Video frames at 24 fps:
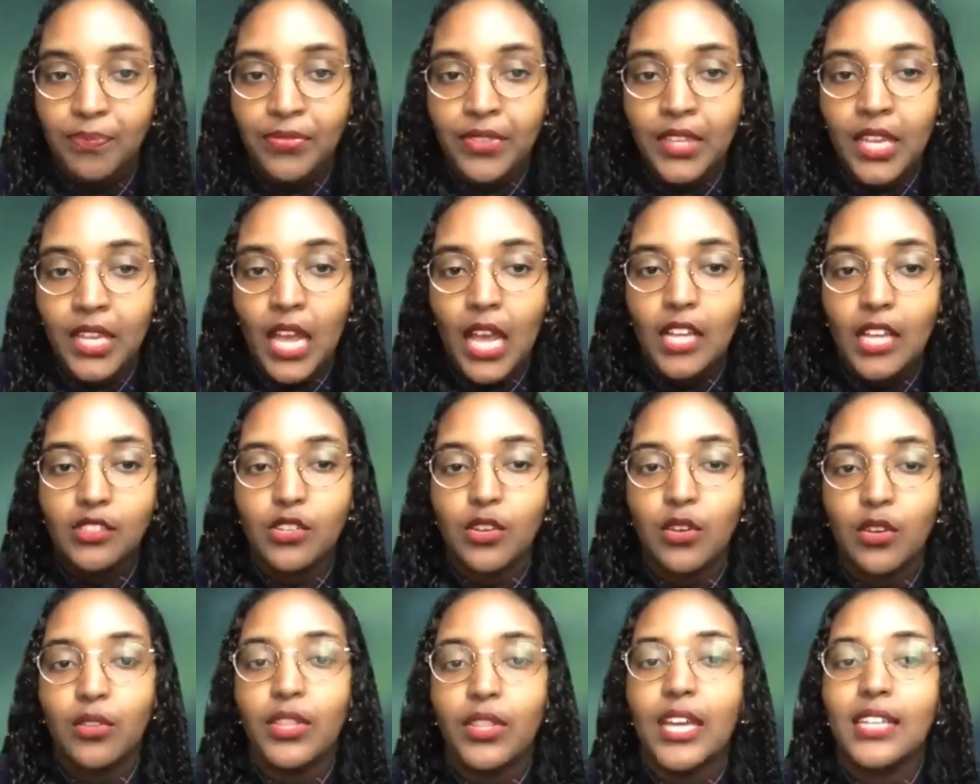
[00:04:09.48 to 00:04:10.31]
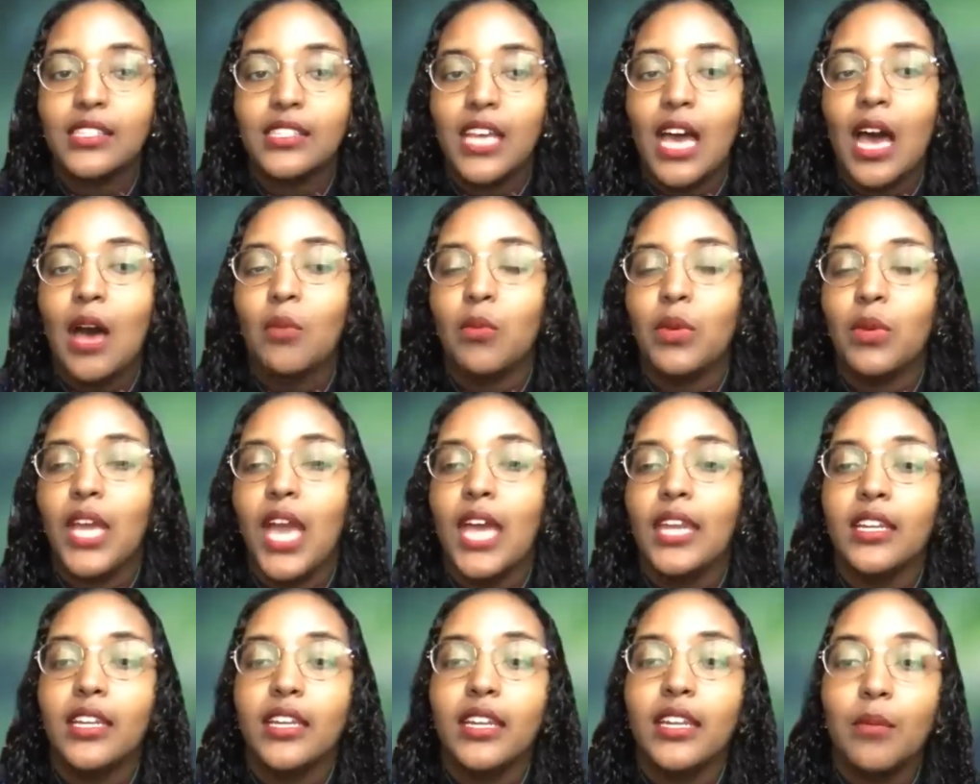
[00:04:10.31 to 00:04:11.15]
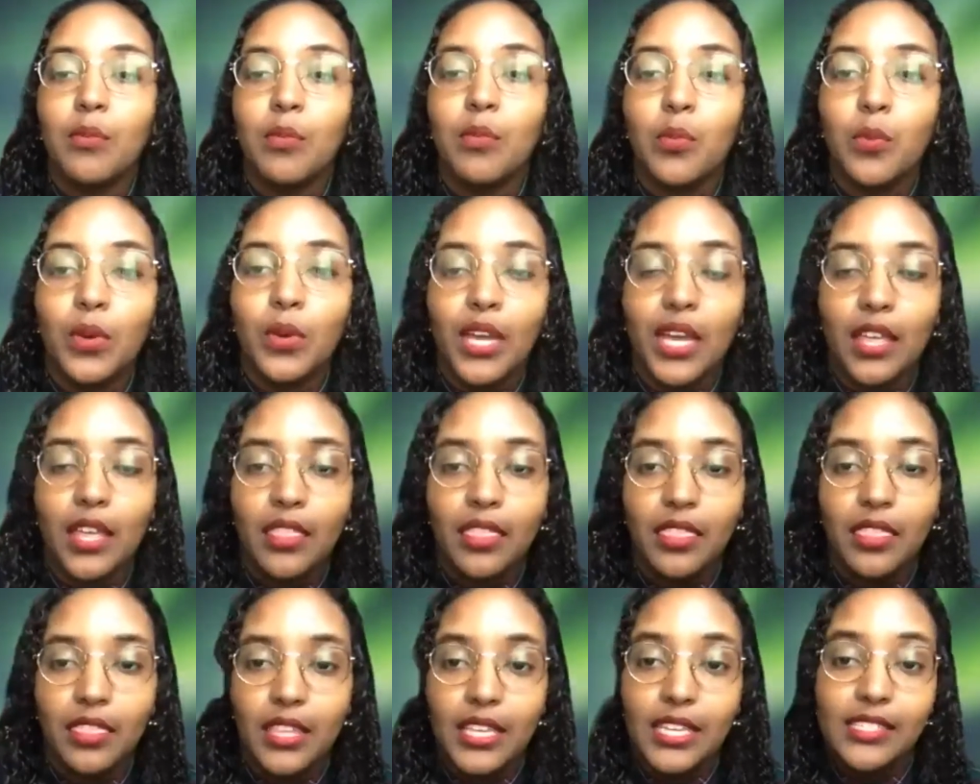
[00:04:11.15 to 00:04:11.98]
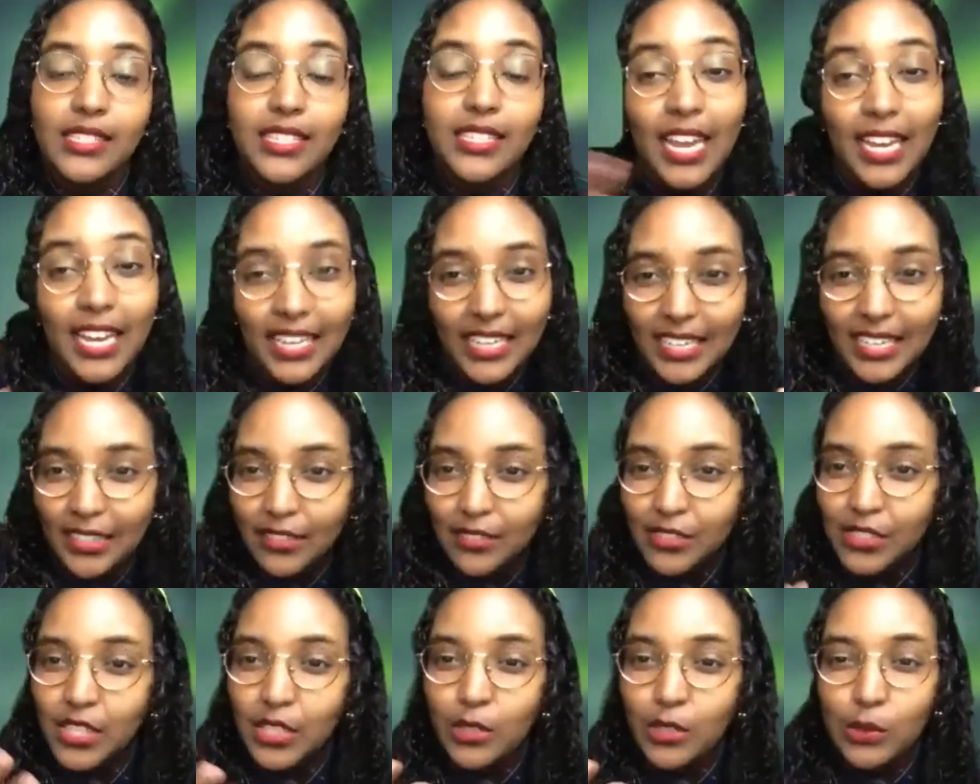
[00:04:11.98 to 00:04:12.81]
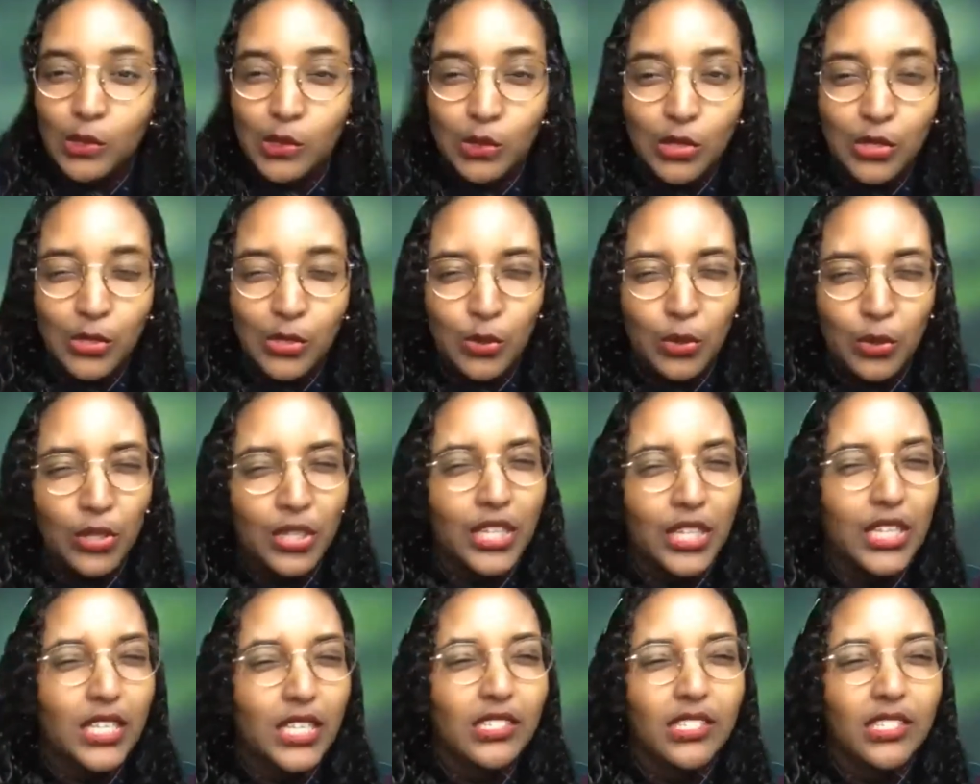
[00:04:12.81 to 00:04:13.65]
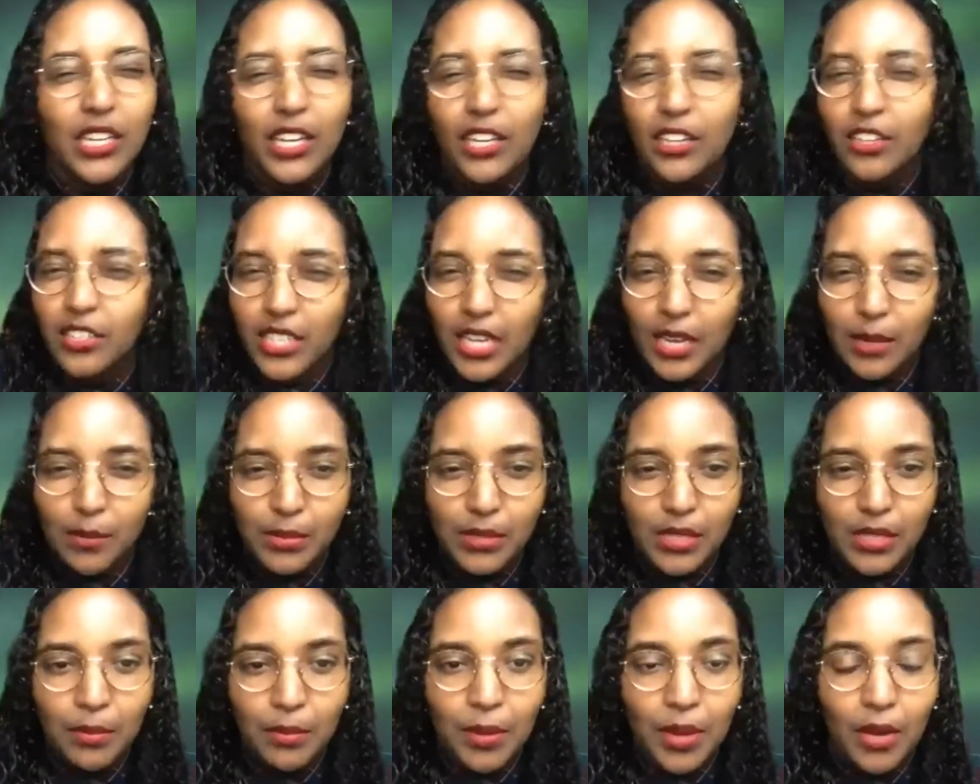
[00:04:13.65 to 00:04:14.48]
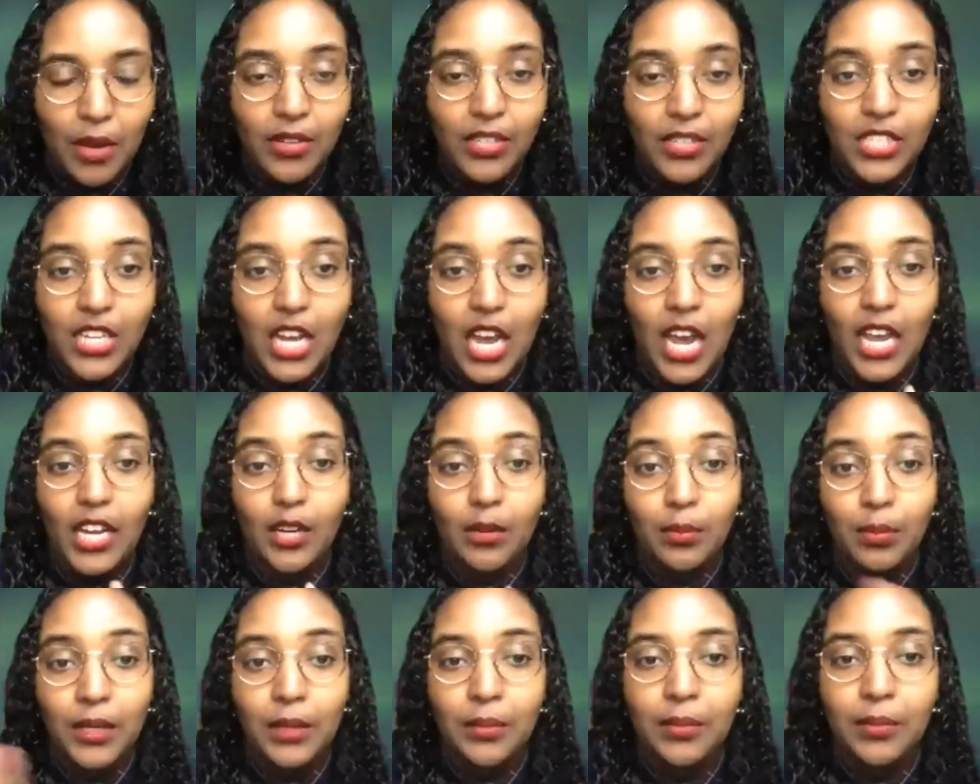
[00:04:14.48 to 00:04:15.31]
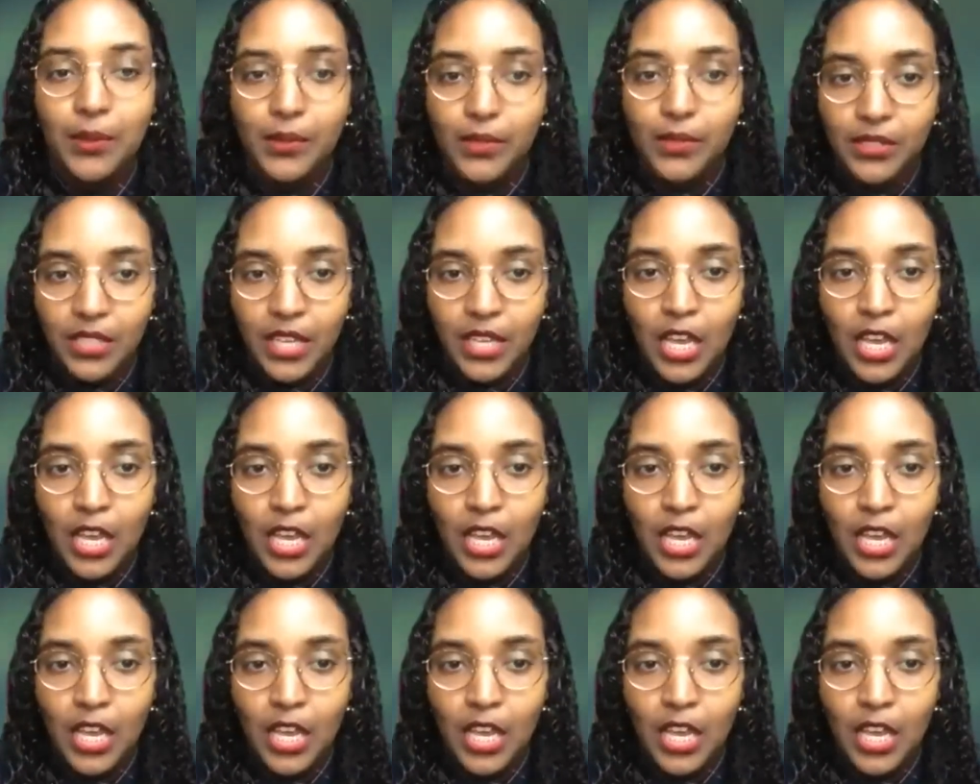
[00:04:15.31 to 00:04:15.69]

And so that's how we ended up with these negative single story stereotypes about entire peoples.